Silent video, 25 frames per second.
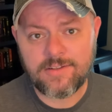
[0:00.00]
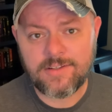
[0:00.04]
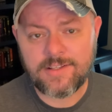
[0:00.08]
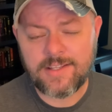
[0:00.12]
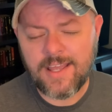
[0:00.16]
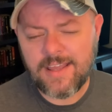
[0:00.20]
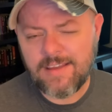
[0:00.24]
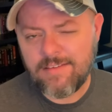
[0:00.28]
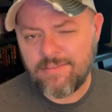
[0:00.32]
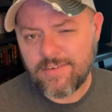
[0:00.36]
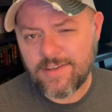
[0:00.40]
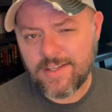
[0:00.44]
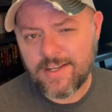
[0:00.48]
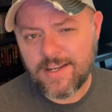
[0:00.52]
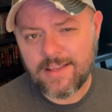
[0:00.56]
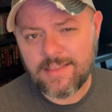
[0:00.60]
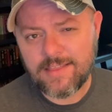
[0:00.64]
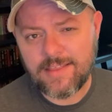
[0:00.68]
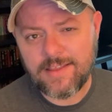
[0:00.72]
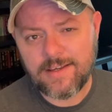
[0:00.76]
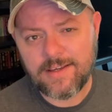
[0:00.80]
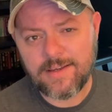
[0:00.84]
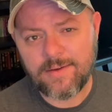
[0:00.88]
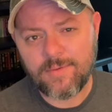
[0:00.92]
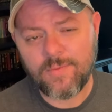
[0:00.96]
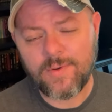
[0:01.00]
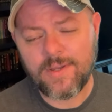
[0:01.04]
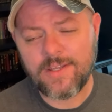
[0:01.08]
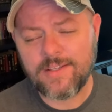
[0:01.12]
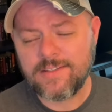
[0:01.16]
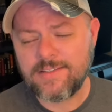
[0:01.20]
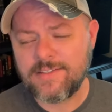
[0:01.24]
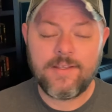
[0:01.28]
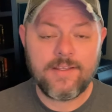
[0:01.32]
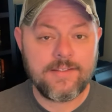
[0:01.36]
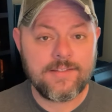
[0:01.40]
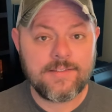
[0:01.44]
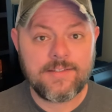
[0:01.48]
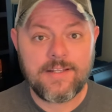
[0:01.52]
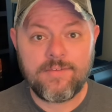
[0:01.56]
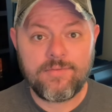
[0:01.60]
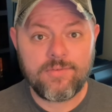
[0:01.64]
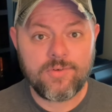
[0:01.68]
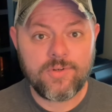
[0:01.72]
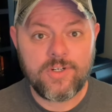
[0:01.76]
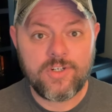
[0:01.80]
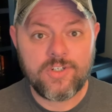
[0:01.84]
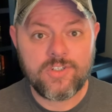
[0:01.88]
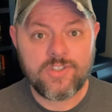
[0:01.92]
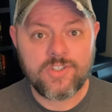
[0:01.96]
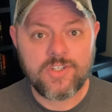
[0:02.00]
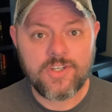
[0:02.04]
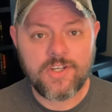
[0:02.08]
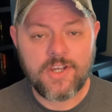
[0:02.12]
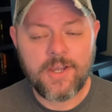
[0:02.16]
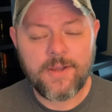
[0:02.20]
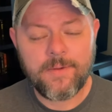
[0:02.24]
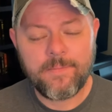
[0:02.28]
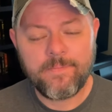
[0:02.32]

David, I think it was, several years ago.